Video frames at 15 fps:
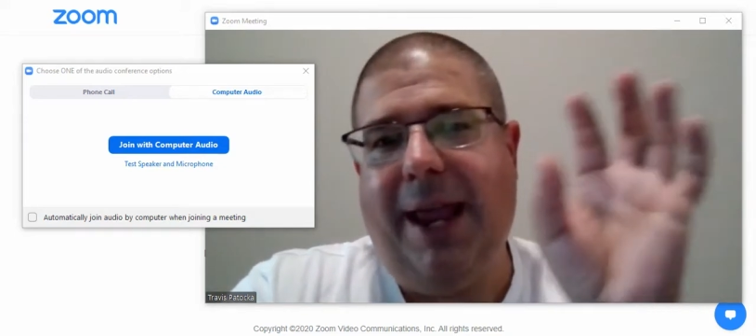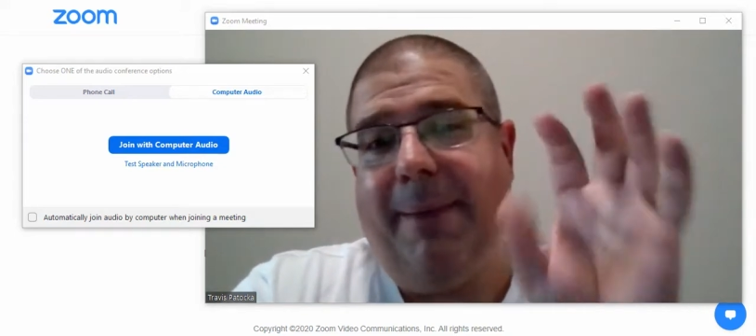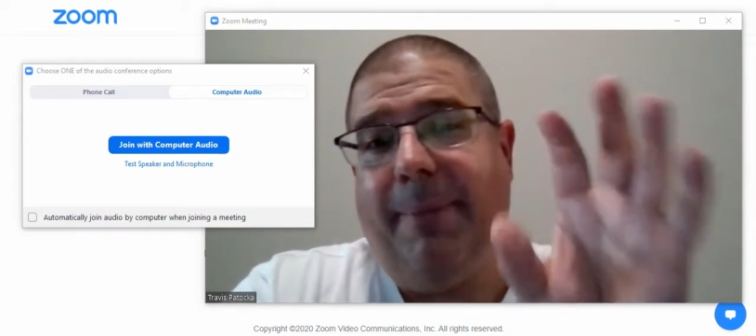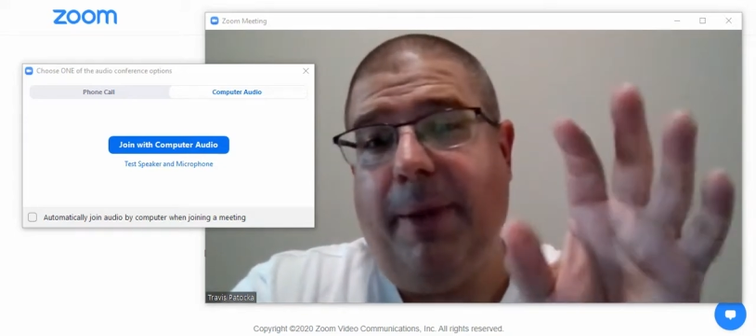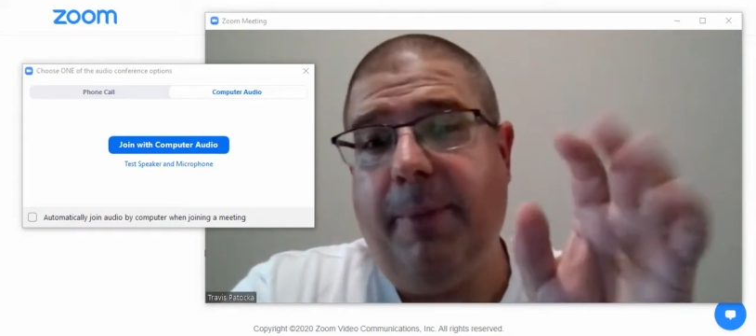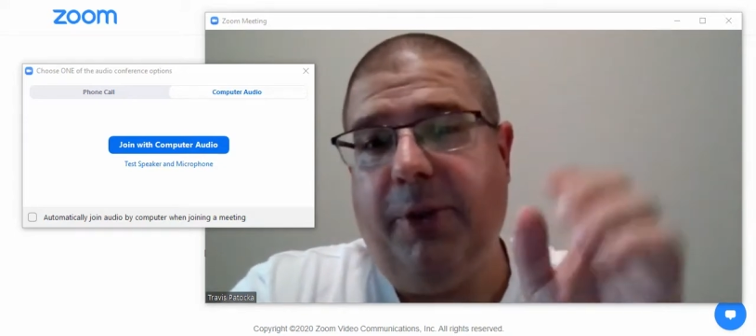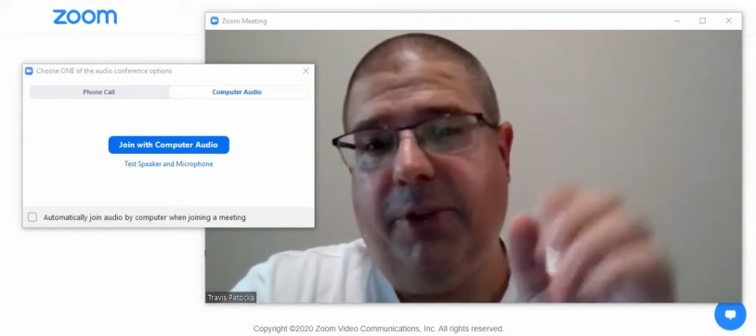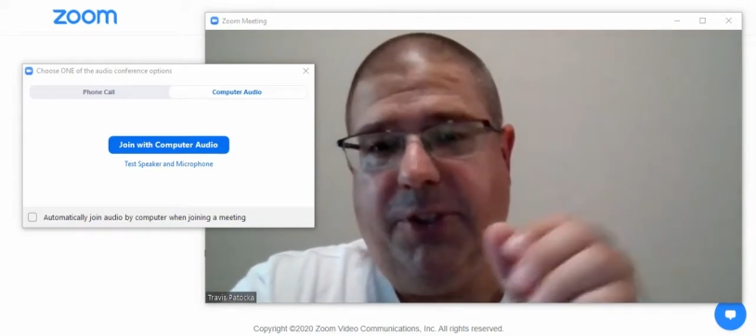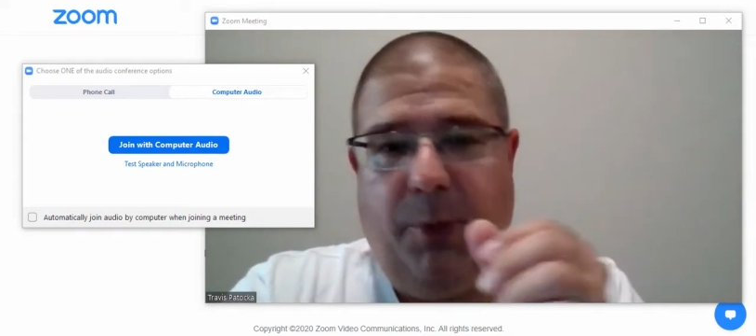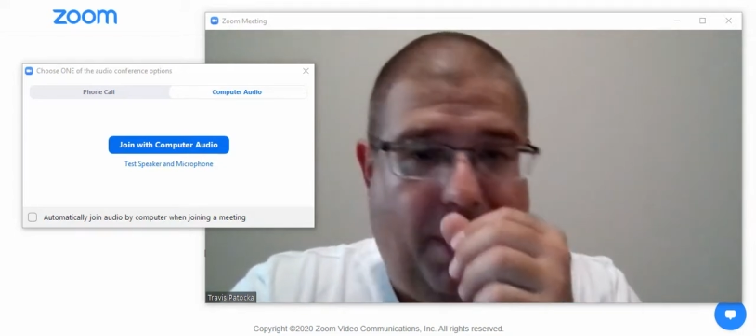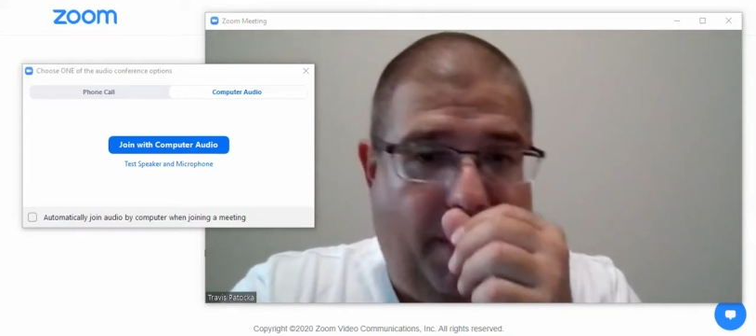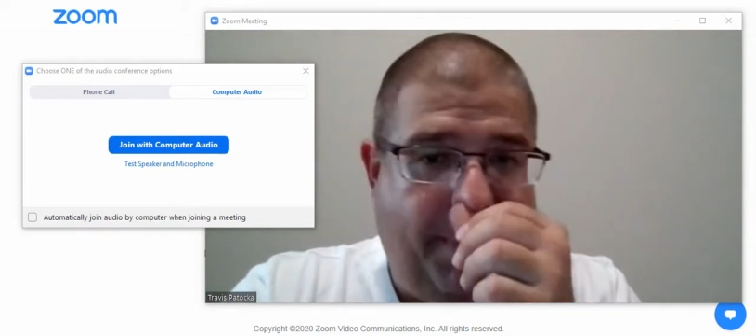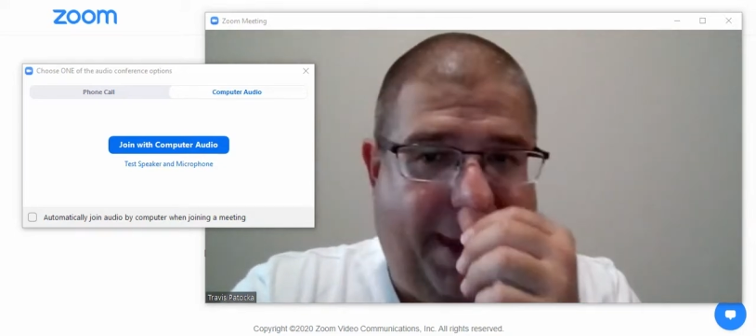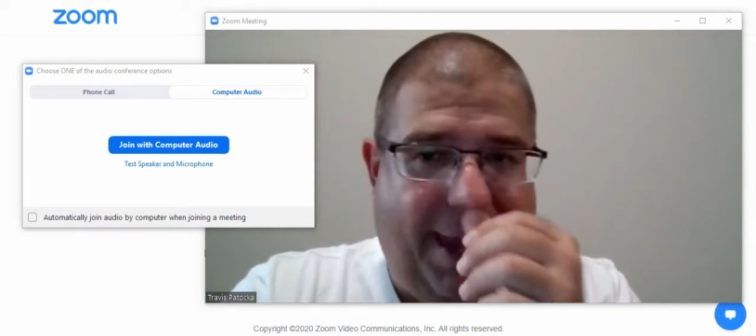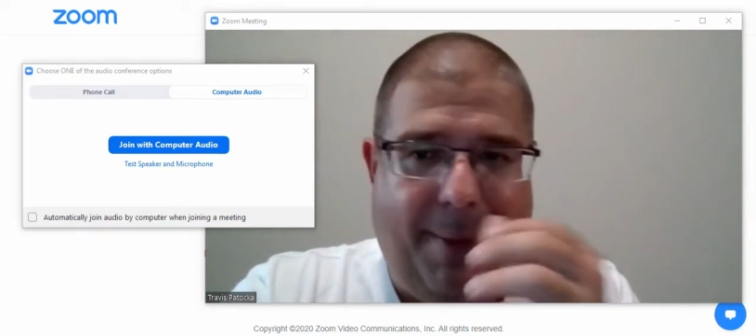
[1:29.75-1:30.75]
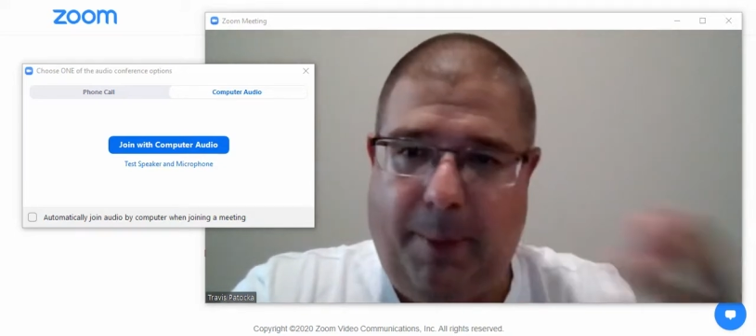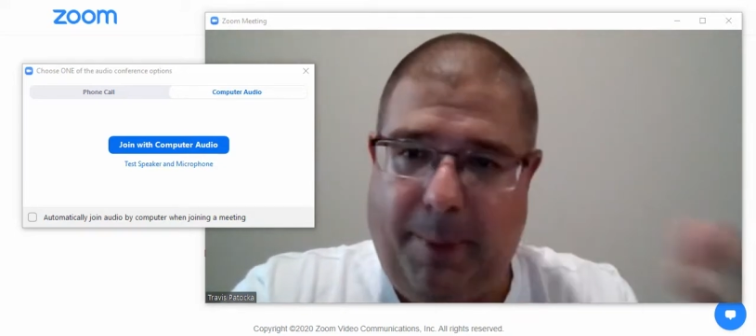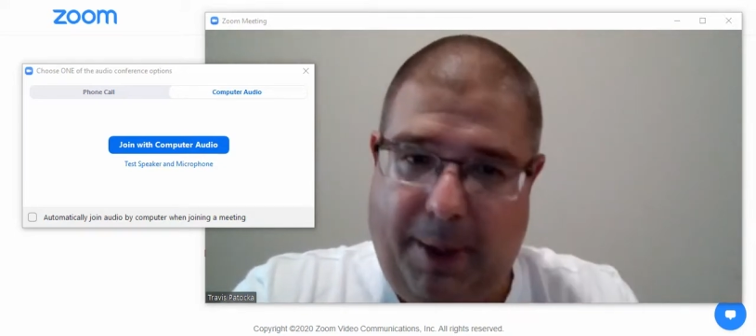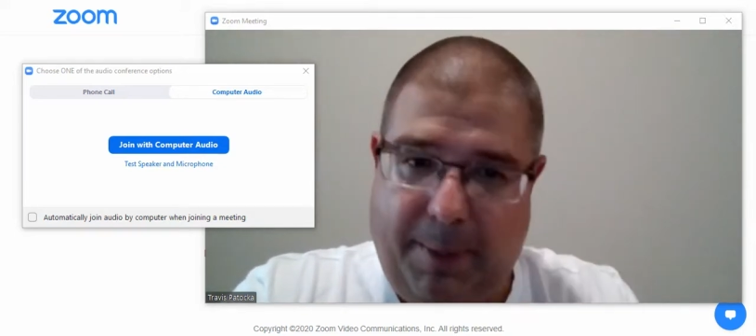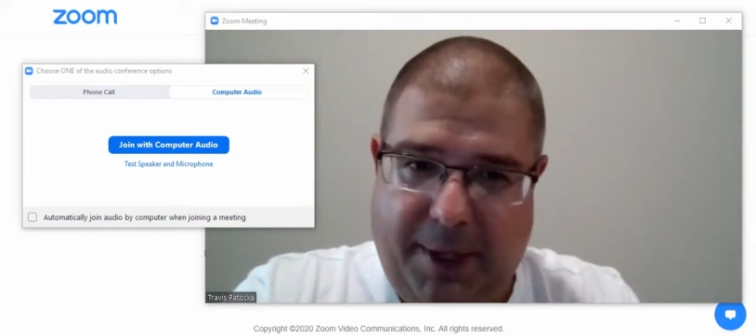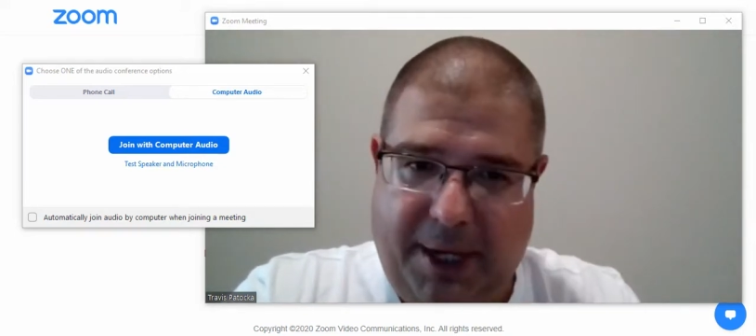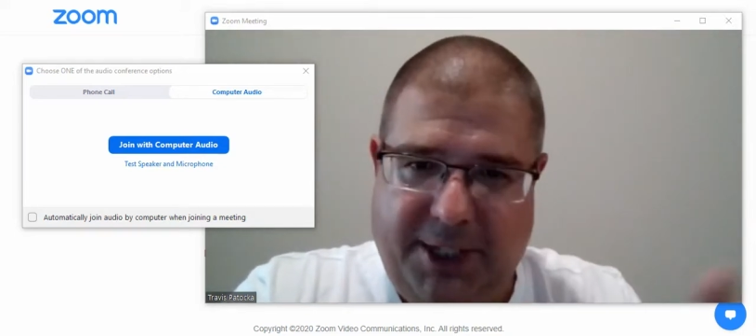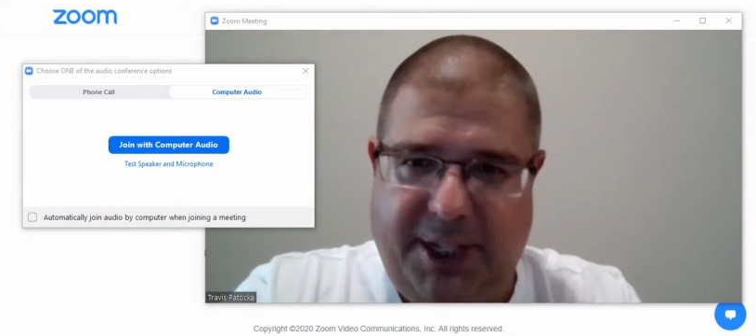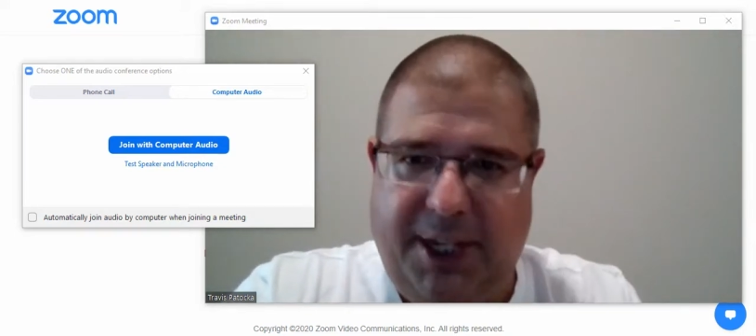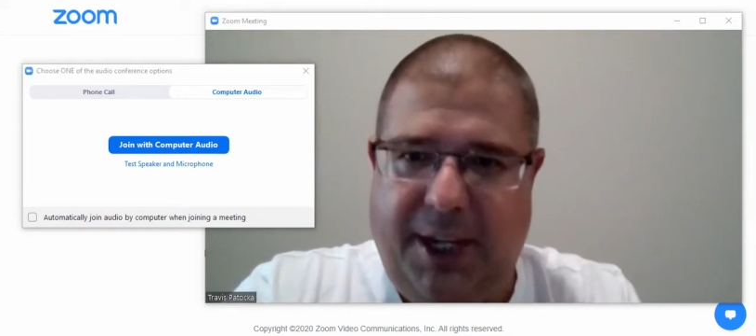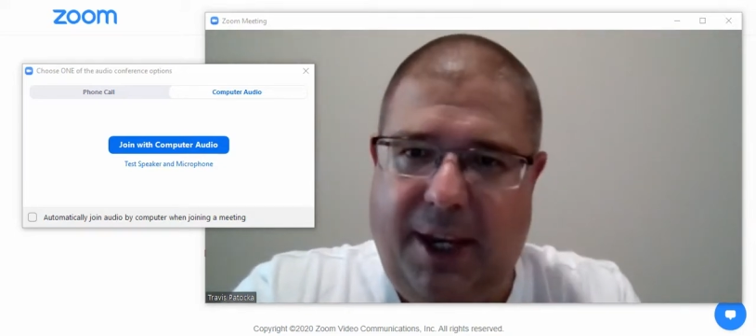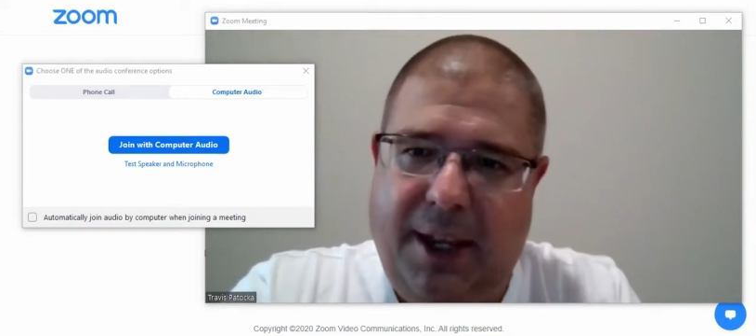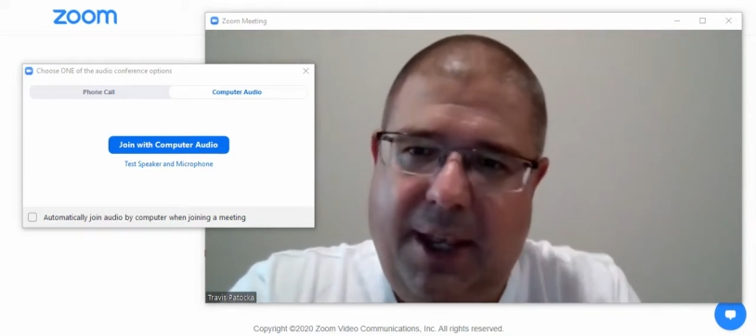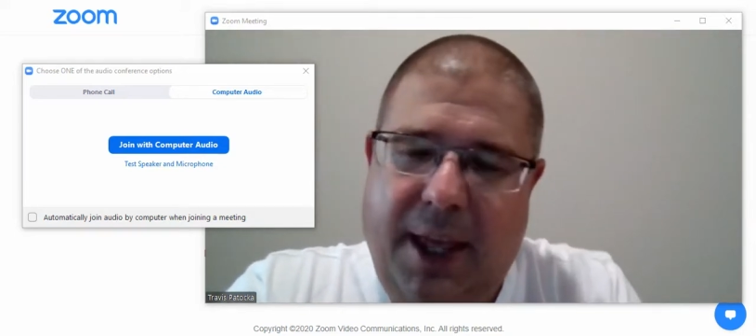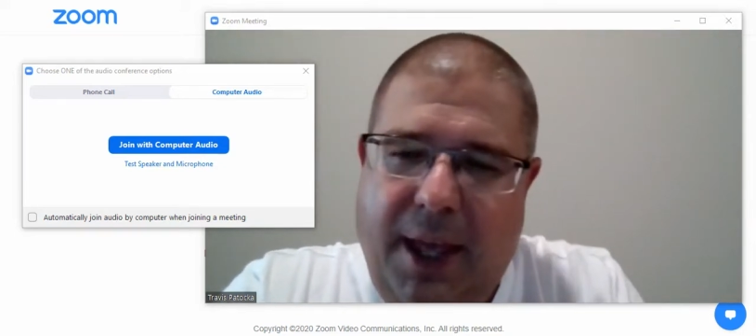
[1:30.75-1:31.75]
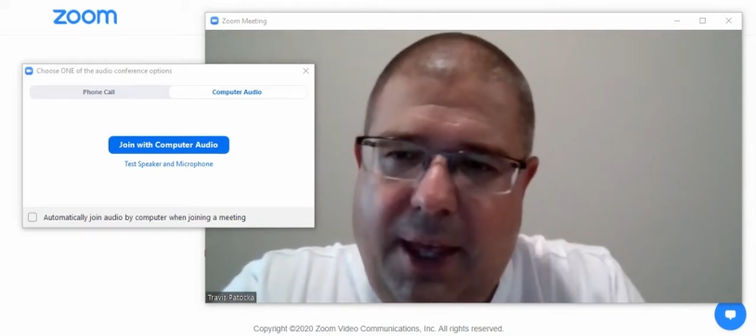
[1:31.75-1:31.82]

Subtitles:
and my built-in webcam on my PC.